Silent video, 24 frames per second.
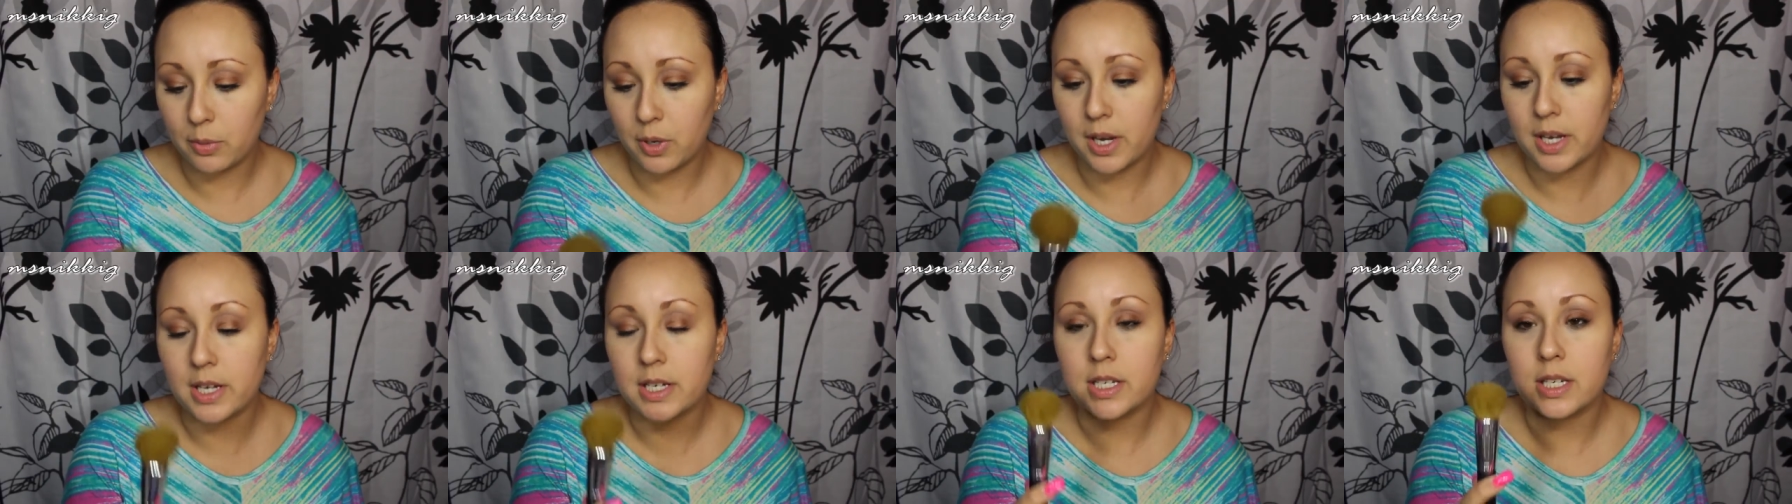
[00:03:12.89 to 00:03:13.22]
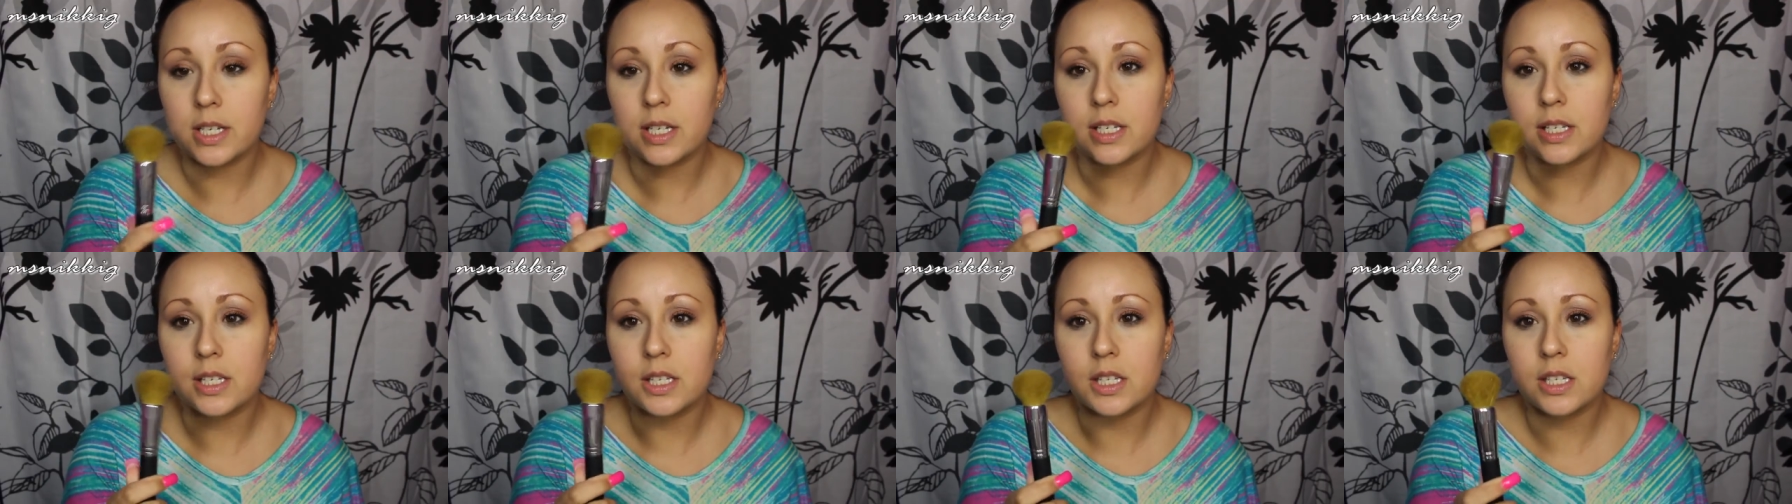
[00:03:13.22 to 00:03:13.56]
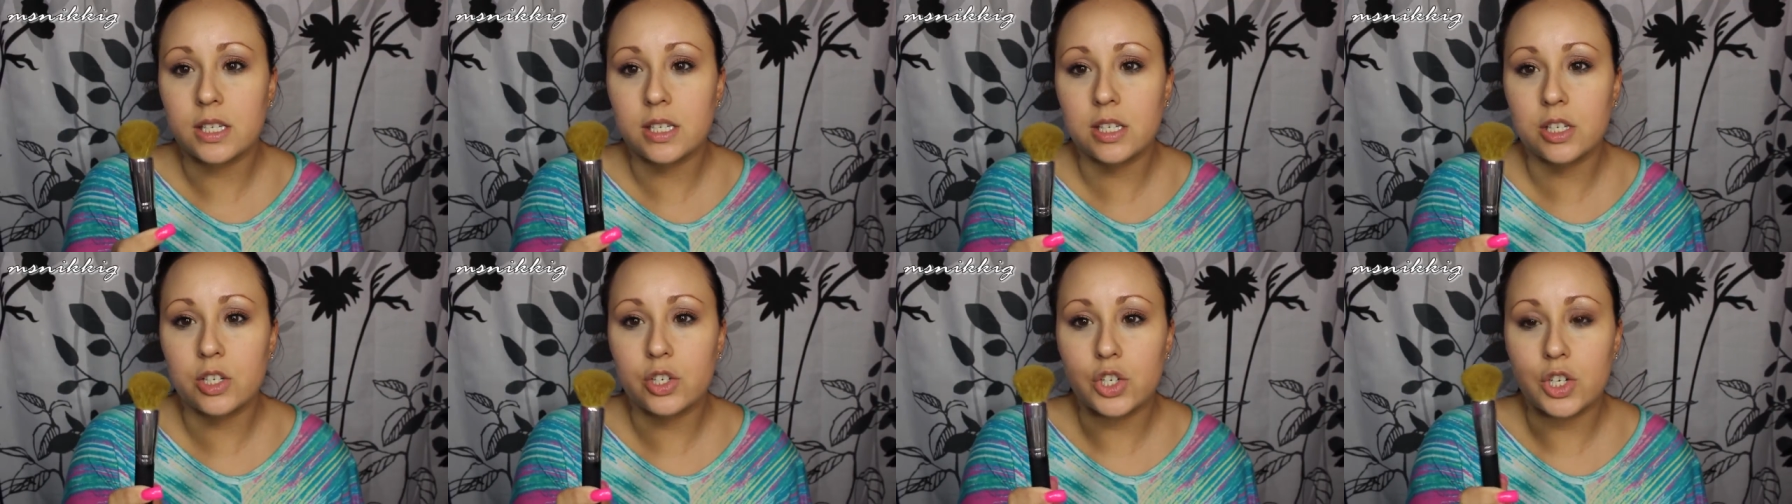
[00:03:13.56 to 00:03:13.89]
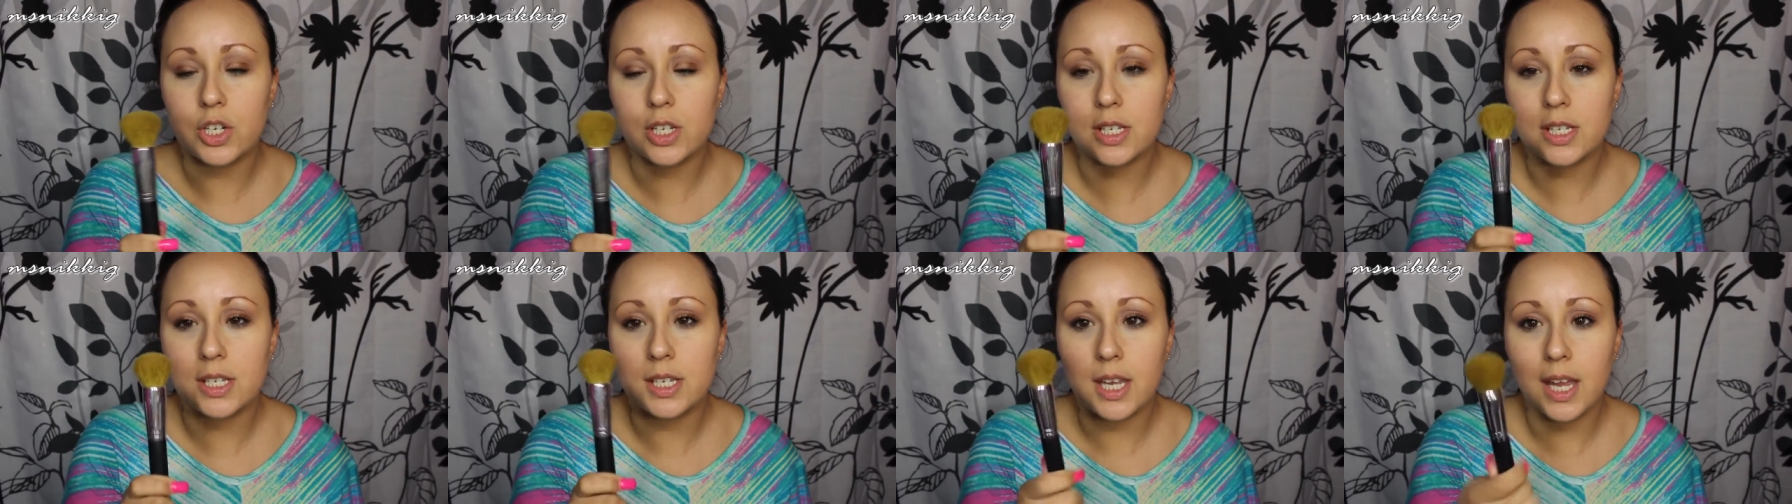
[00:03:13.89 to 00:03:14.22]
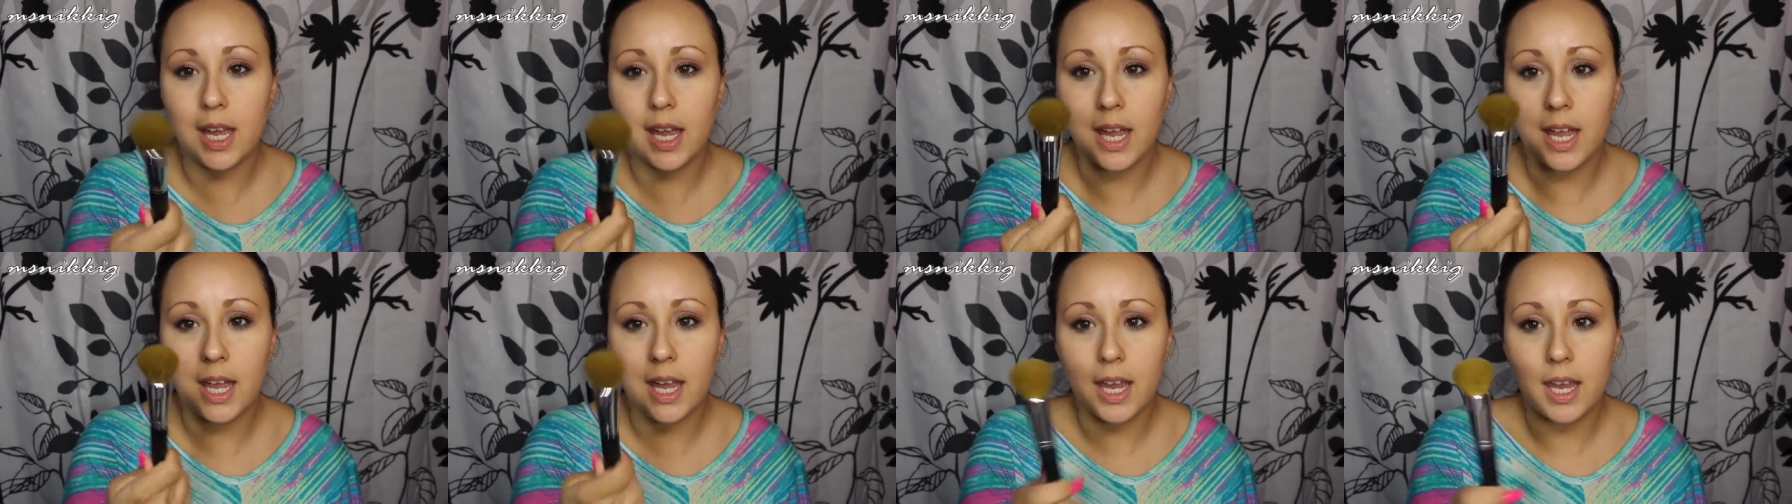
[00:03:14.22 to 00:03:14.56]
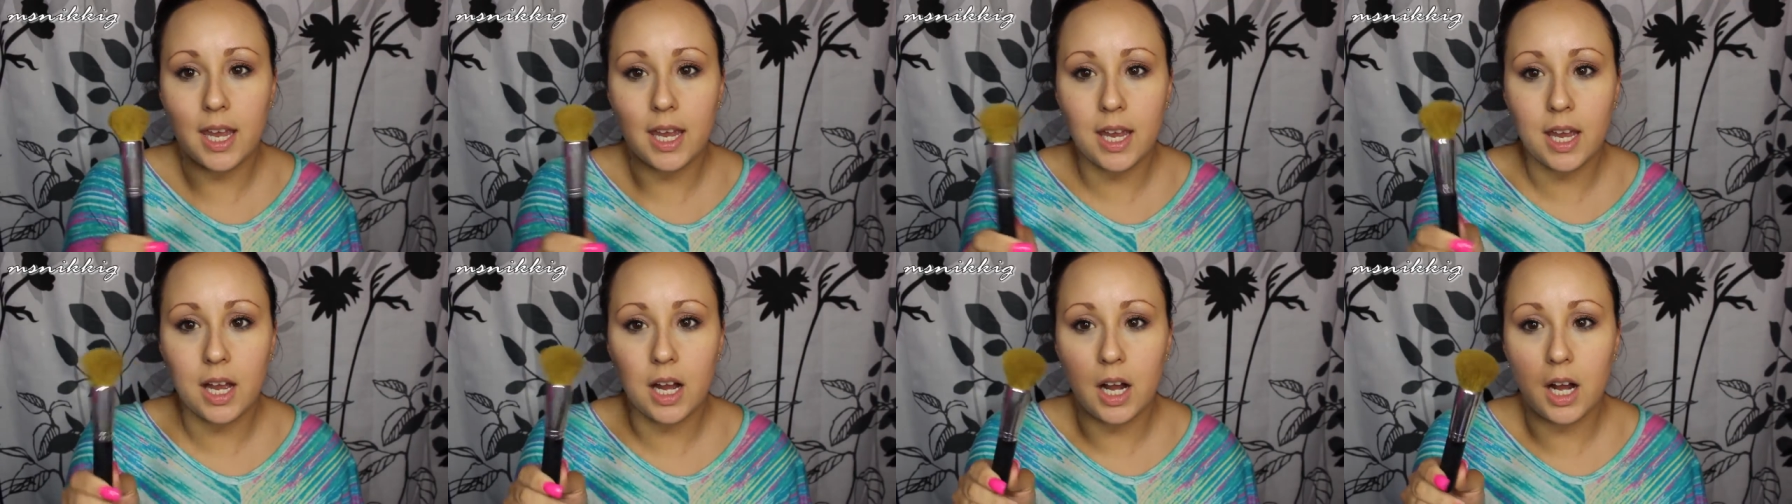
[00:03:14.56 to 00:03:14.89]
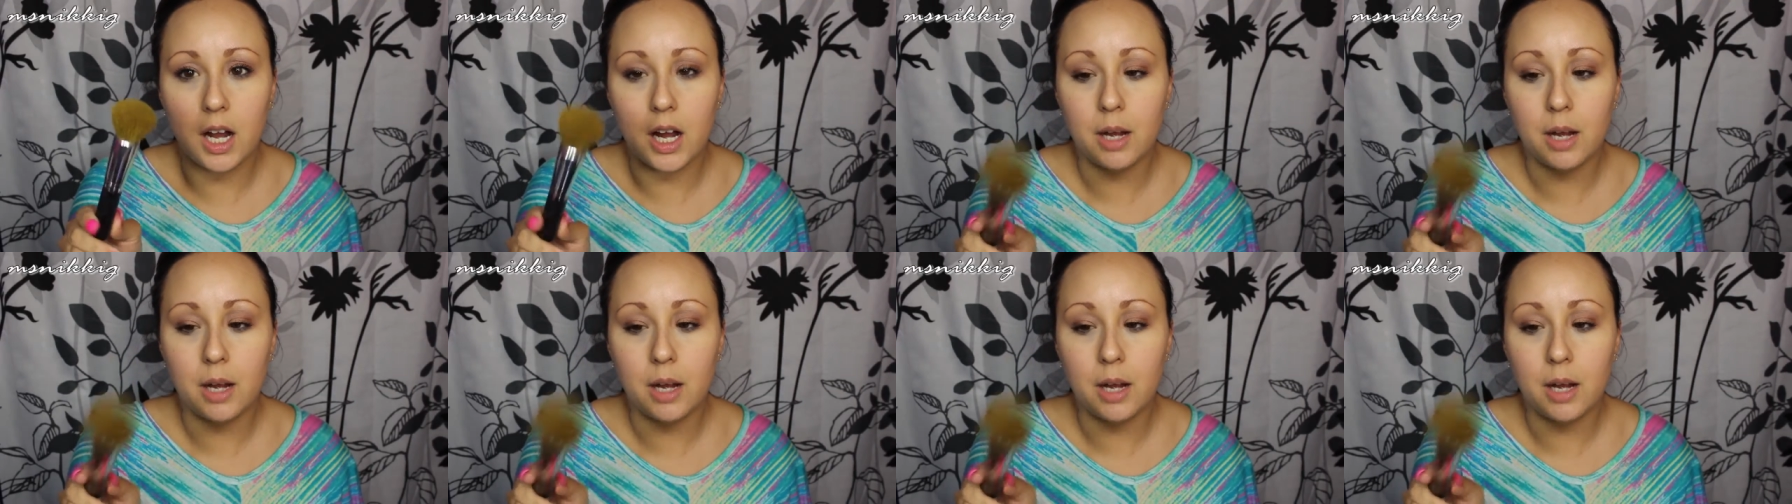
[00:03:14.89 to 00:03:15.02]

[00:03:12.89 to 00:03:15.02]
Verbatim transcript: brand it is, this is just a